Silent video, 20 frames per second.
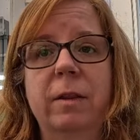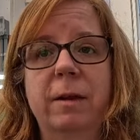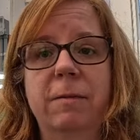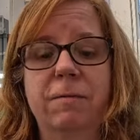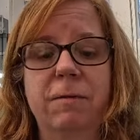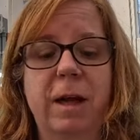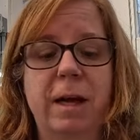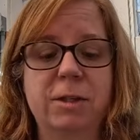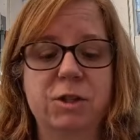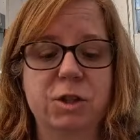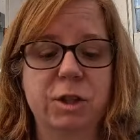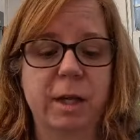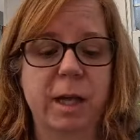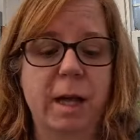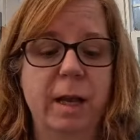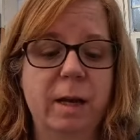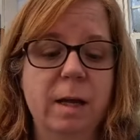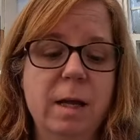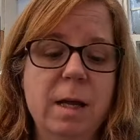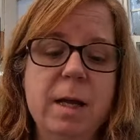flashed
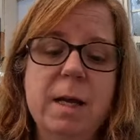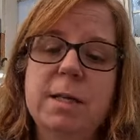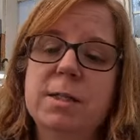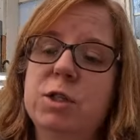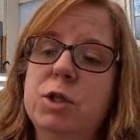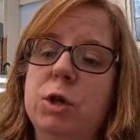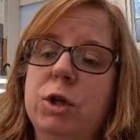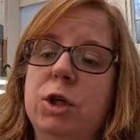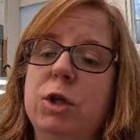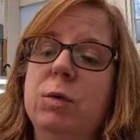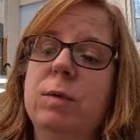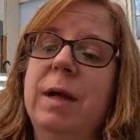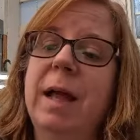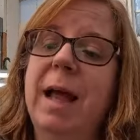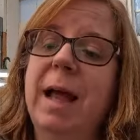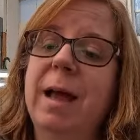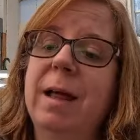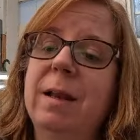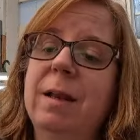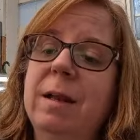again. So you
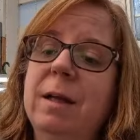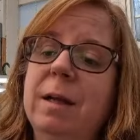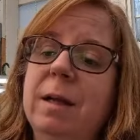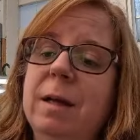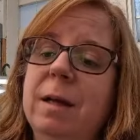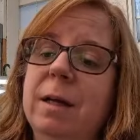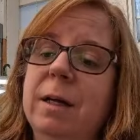can